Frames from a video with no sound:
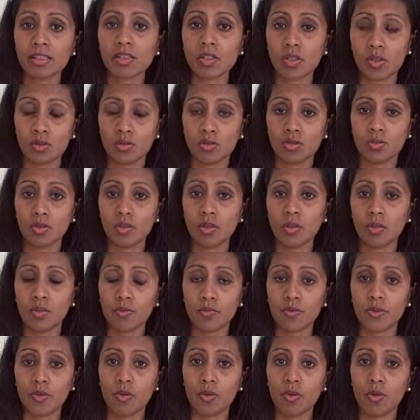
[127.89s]
tone
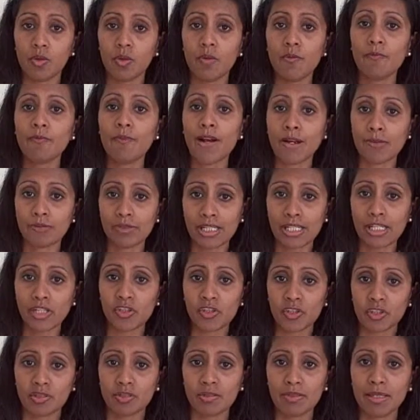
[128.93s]
of your
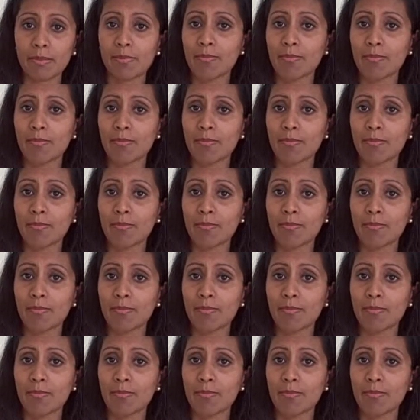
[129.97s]
foundation